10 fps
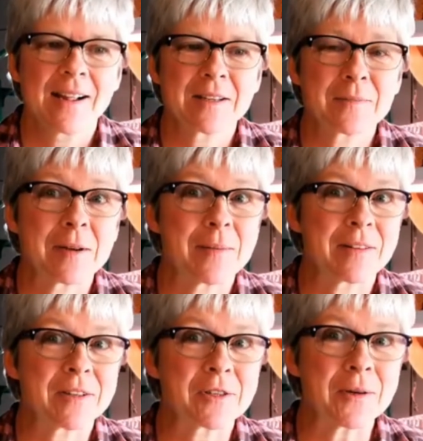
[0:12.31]
It's been a
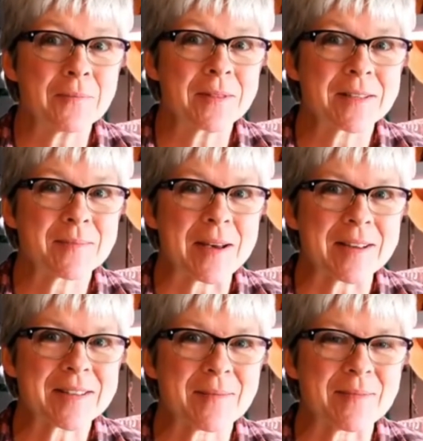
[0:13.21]
bit of a trip this
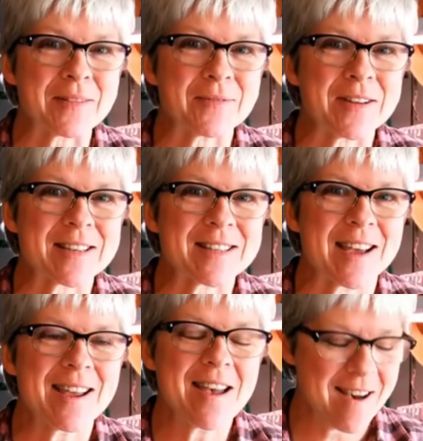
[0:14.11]
past couple of weeks,
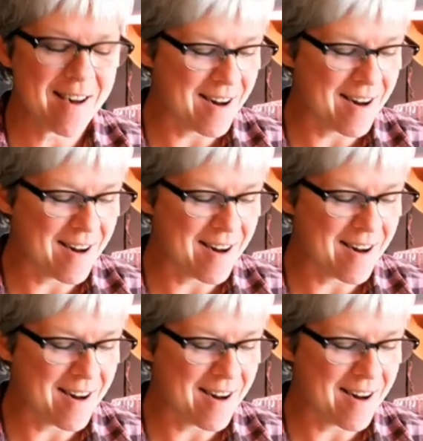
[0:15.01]
eh?